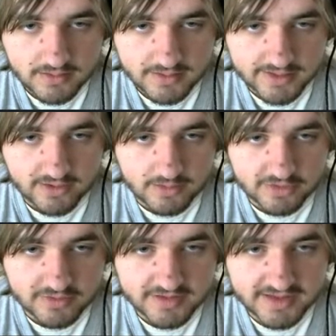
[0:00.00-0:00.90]
Now I
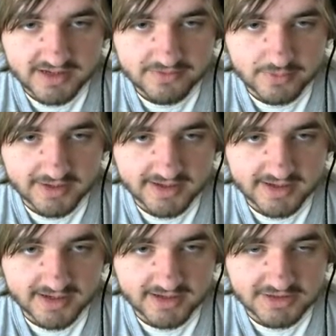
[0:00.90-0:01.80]
believe we
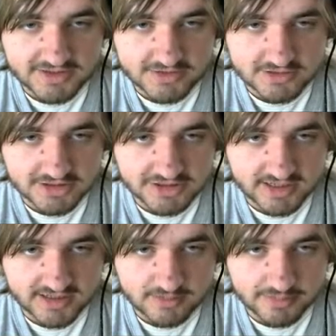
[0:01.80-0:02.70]
can just hook
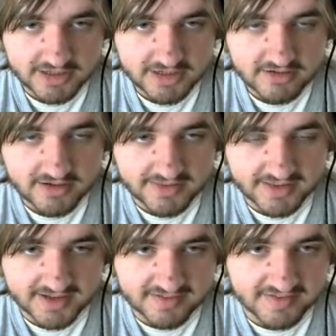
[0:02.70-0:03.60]
shot up here, and
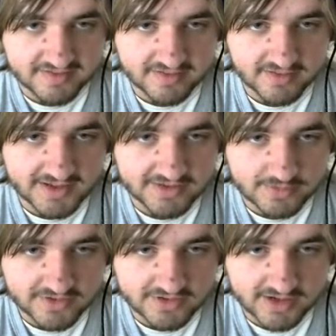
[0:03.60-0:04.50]
that's the last
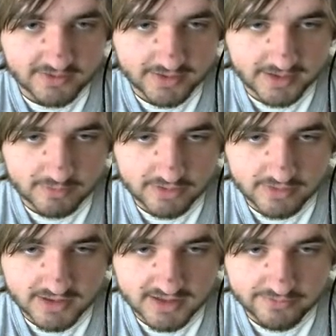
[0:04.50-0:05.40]
one, so now if we get
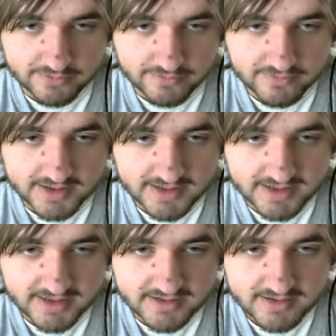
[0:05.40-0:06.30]
blown off, we're
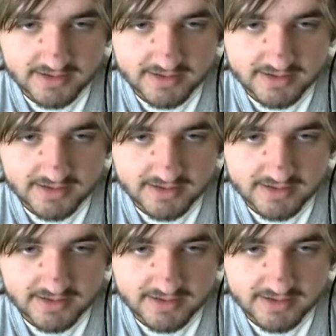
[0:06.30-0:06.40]
fine.